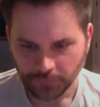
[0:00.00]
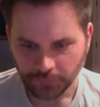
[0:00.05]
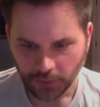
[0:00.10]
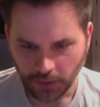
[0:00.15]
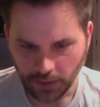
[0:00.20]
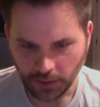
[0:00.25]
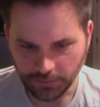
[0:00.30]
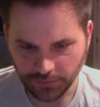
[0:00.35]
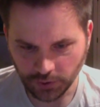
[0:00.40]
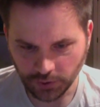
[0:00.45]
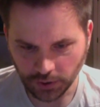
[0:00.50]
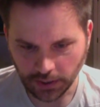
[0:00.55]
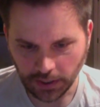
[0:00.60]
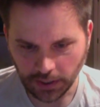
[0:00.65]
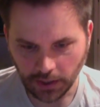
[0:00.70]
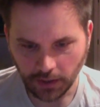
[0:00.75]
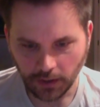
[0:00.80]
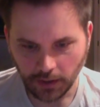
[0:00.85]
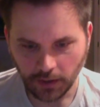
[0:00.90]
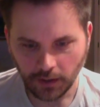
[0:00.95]
and if you look
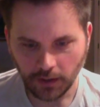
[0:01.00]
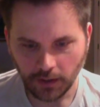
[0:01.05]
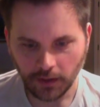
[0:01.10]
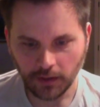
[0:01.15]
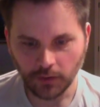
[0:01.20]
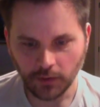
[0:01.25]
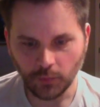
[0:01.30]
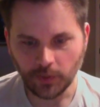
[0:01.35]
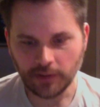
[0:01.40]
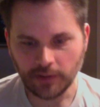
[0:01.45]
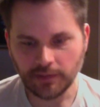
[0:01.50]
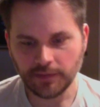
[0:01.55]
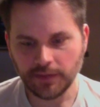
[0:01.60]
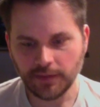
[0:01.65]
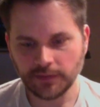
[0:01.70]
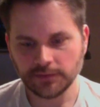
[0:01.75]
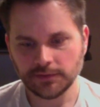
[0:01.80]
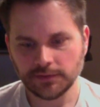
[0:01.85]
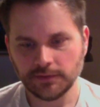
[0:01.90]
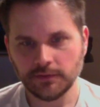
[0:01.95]
at, you know, one of the
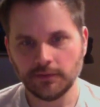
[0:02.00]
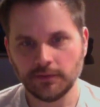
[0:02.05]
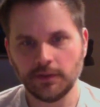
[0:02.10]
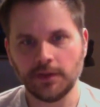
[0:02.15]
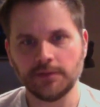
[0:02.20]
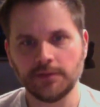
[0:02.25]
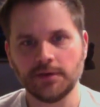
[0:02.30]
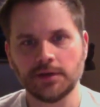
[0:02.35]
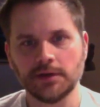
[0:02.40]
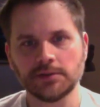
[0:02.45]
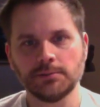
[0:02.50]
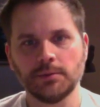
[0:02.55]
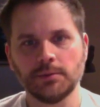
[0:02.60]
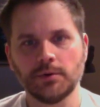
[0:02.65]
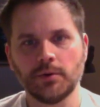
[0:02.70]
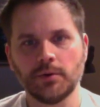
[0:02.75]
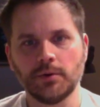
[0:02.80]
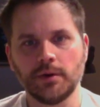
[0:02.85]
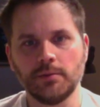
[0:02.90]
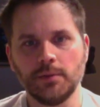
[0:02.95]
things that he talks
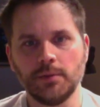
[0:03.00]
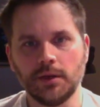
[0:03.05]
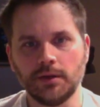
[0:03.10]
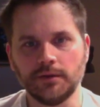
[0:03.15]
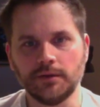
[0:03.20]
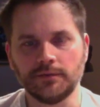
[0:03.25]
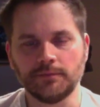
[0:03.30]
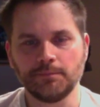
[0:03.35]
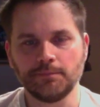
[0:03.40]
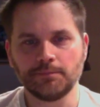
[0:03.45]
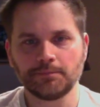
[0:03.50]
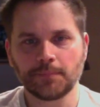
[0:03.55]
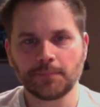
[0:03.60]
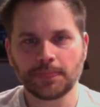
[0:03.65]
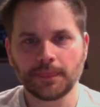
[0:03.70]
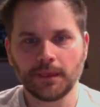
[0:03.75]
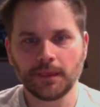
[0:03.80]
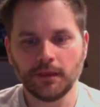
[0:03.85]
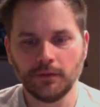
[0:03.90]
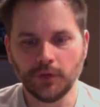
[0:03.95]
about quite a bit is
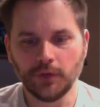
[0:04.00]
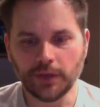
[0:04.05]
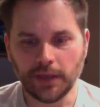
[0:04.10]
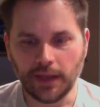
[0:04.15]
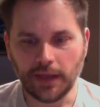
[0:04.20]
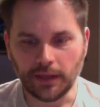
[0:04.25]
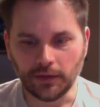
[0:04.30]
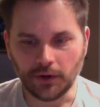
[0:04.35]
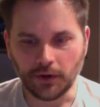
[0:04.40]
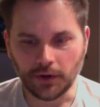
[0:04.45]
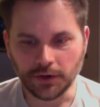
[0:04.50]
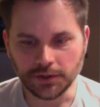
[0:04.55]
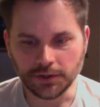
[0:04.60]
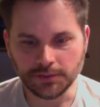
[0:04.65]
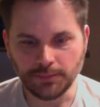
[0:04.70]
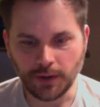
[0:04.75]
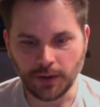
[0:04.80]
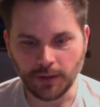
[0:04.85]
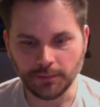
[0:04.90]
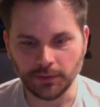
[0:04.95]
looking at
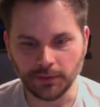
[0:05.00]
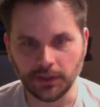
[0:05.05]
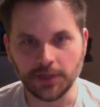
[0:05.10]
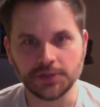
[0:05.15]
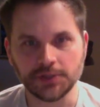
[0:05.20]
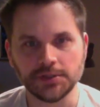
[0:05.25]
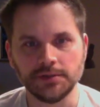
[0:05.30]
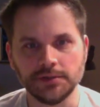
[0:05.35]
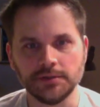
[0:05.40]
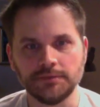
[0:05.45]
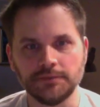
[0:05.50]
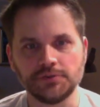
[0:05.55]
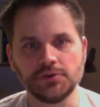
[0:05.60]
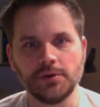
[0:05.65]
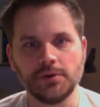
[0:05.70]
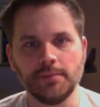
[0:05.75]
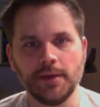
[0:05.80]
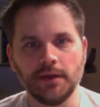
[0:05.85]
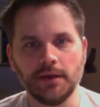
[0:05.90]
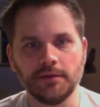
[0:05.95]
large populations of
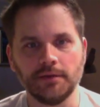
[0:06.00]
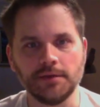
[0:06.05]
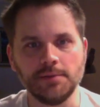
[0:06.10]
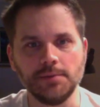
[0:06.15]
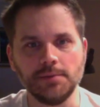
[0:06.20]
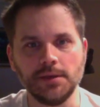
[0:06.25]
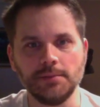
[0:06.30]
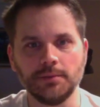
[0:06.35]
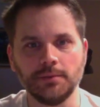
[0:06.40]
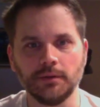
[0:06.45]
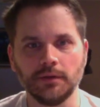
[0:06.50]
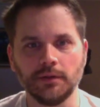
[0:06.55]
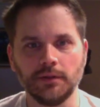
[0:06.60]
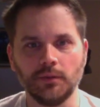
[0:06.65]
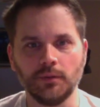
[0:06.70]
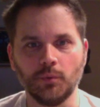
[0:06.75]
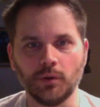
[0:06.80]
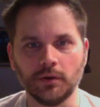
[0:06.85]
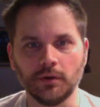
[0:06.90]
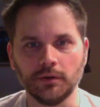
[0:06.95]
trim, healthy people in
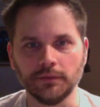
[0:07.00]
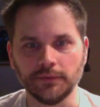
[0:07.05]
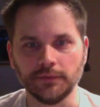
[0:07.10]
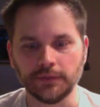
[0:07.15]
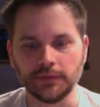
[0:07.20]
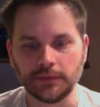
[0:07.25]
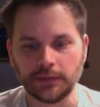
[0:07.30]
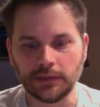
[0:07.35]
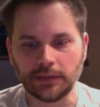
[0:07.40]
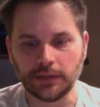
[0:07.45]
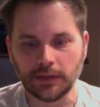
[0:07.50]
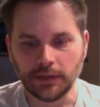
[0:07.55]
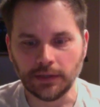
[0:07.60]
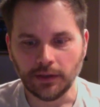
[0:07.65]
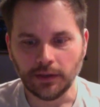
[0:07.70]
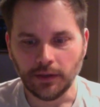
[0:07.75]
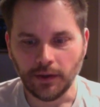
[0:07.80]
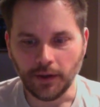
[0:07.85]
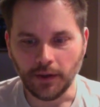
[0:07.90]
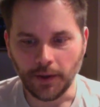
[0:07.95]
the world
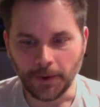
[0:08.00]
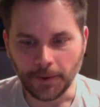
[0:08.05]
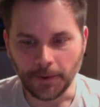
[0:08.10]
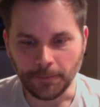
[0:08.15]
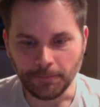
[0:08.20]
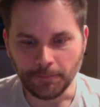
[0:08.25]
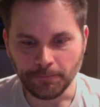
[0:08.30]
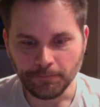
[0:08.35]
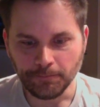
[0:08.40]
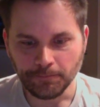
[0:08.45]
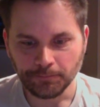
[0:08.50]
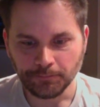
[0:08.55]
um,